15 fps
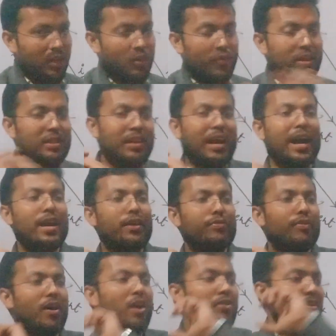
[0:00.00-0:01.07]
When the light
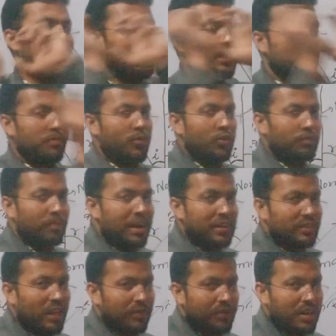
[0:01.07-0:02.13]
falls on the smooth plane
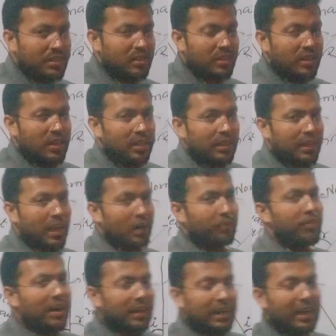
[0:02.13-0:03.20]
surface, they
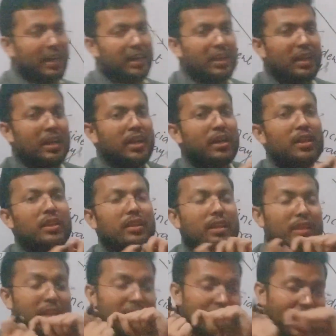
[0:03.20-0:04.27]
reflected.
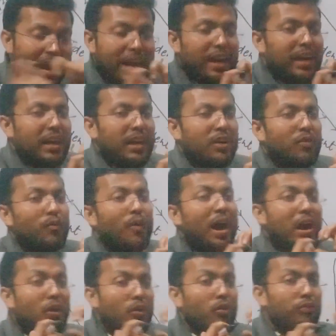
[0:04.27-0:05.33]
The light,
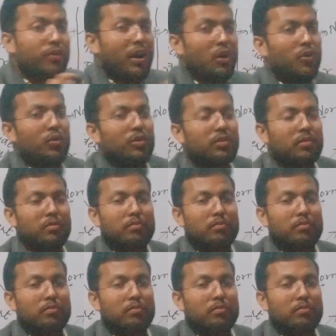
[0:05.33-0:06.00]
what rule follow?